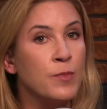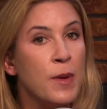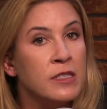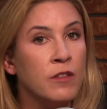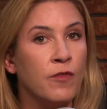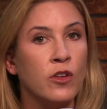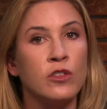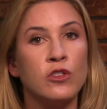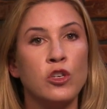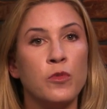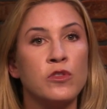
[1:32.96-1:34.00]
expensive for
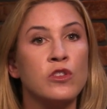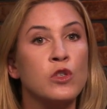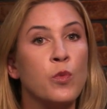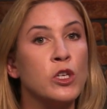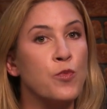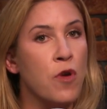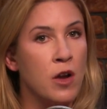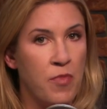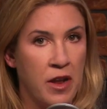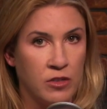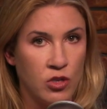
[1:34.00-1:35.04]
consumers to switch
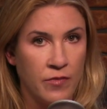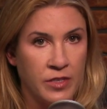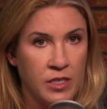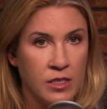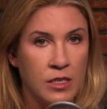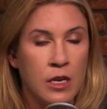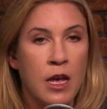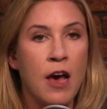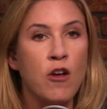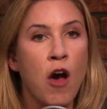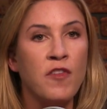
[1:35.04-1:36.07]
broadband services
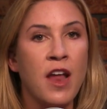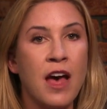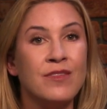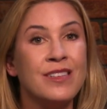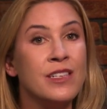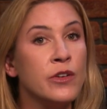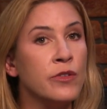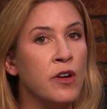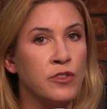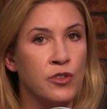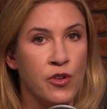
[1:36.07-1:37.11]
and often have zero
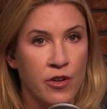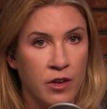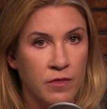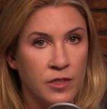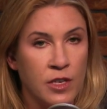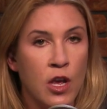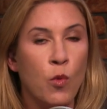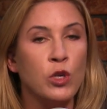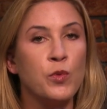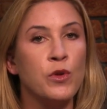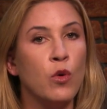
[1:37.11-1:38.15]
alternatives,
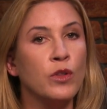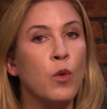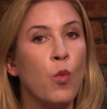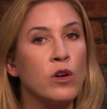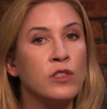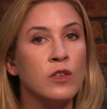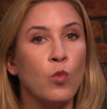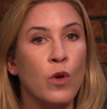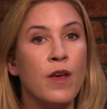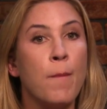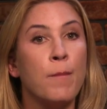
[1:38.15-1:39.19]
which would only worsen
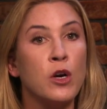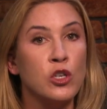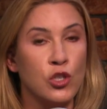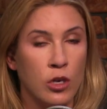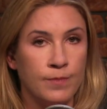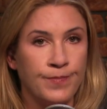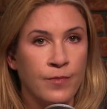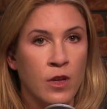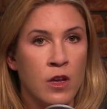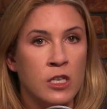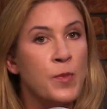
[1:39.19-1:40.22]
with a merger.
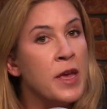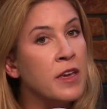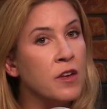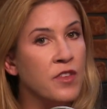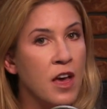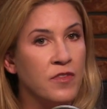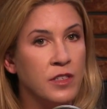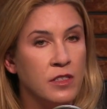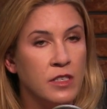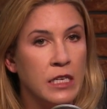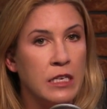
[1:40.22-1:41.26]
Speaking of the
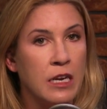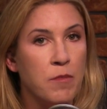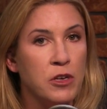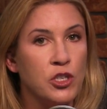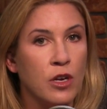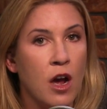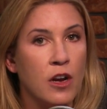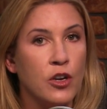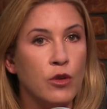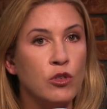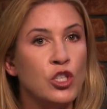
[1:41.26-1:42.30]
FCC, the commission got a
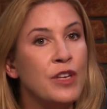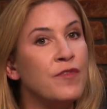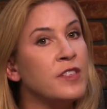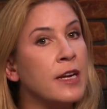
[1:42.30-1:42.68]
new chief